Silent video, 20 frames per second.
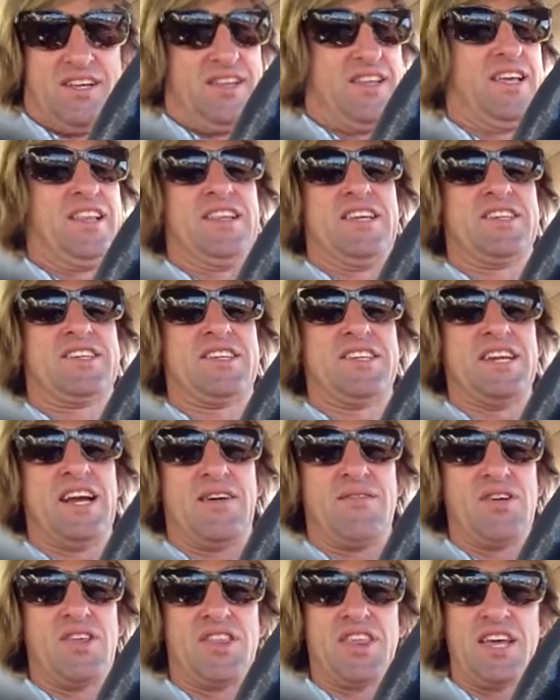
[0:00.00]
they listen to
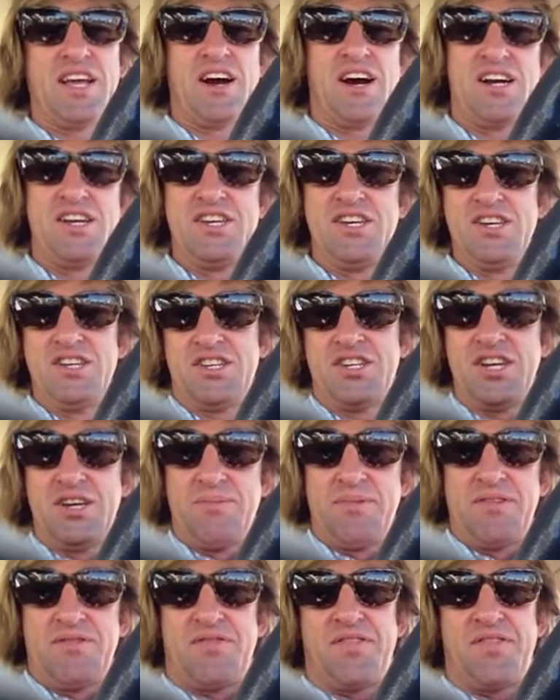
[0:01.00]
everything on YouTube and